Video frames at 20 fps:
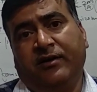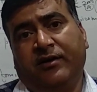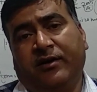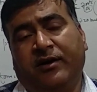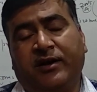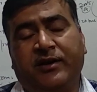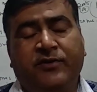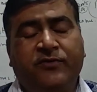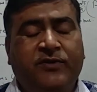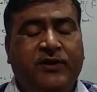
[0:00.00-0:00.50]

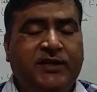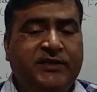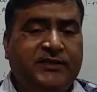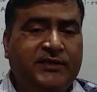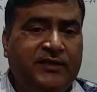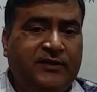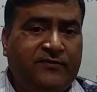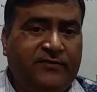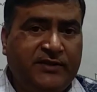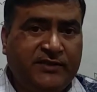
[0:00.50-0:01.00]
or you can
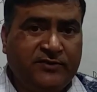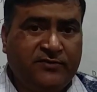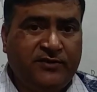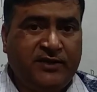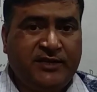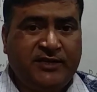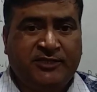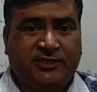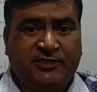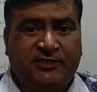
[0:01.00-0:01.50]
say the
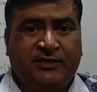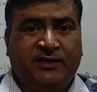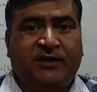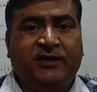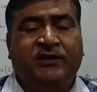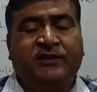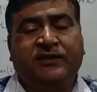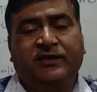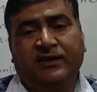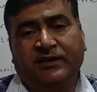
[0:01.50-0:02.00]
vascular
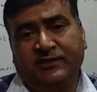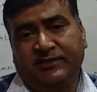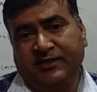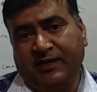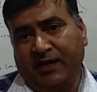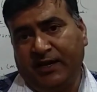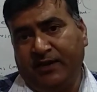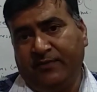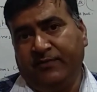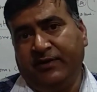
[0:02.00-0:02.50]
and the
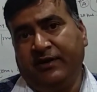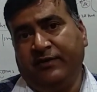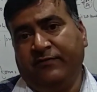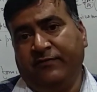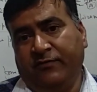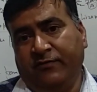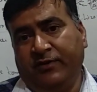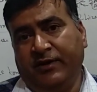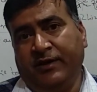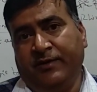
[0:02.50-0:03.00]
xylem and
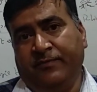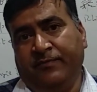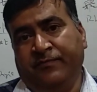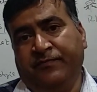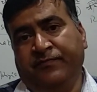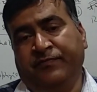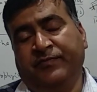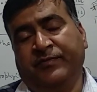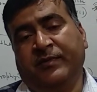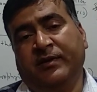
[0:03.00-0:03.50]

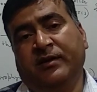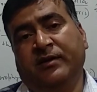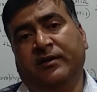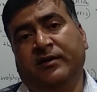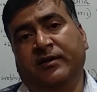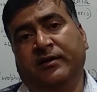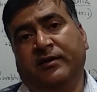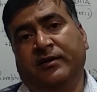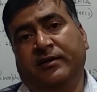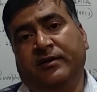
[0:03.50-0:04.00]
phloem,
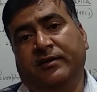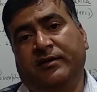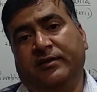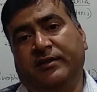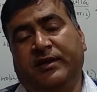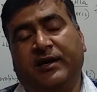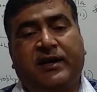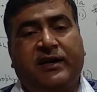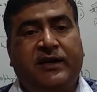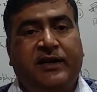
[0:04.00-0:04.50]

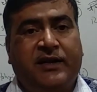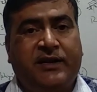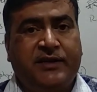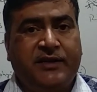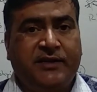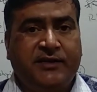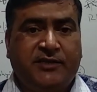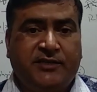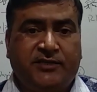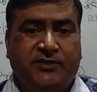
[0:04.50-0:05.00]
the
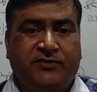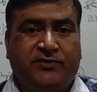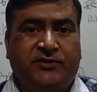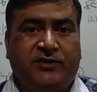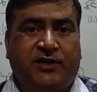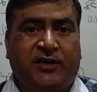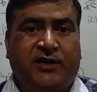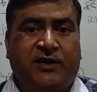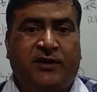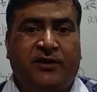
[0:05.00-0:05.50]
conducting
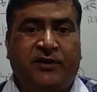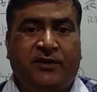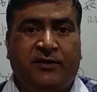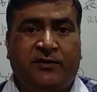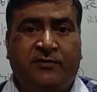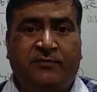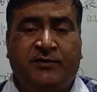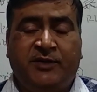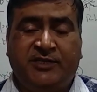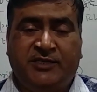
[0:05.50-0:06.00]
tissues are
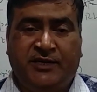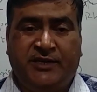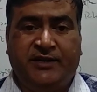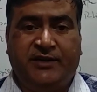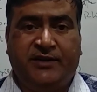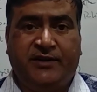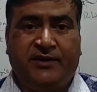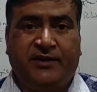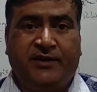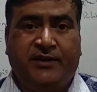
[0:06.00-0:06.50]

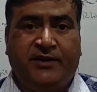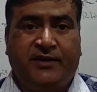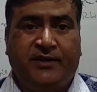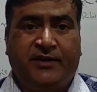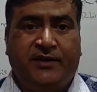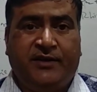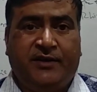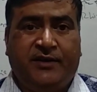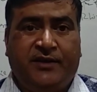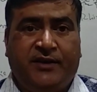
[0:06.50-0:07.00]
present.
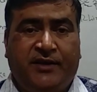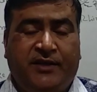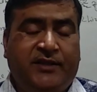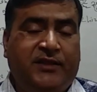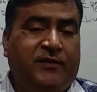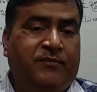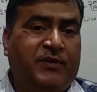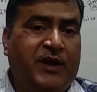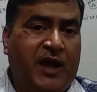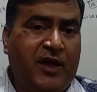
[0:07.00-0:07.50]
In
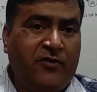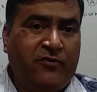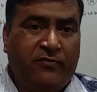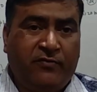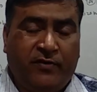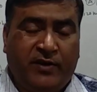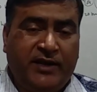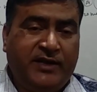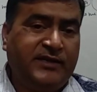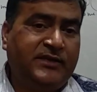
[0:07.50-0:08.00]
the
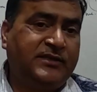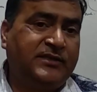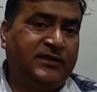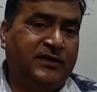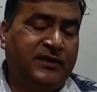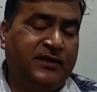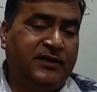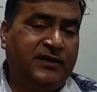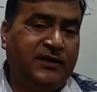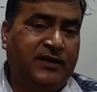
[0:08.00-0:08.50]

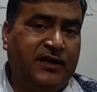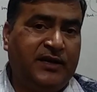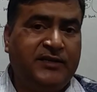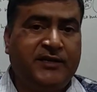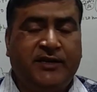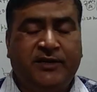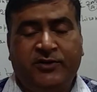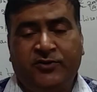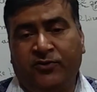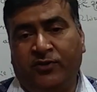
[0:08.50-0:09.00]
bryophytes, as
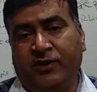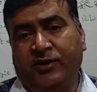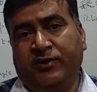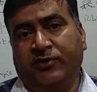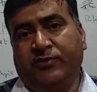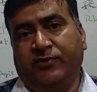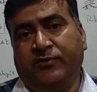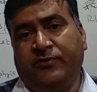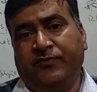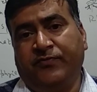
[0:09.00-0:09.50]
I told
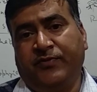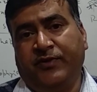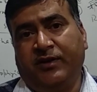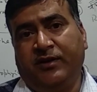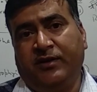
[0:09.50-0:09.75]
you,